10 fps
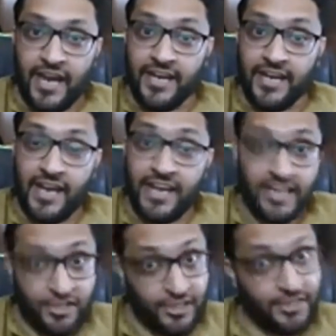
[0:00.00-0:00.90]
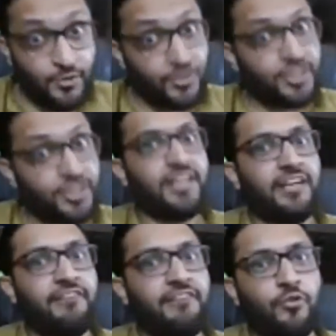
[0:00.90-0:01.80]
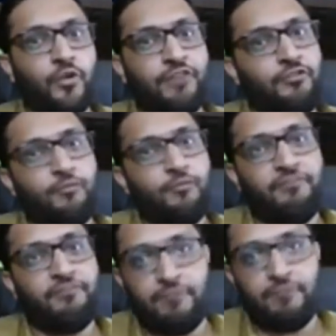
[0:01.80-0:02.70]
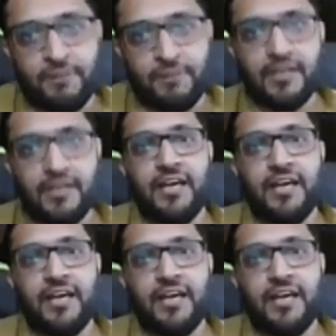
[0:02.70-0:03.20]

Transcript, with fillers: and I, I really don't care if, you know, if, you, if, if people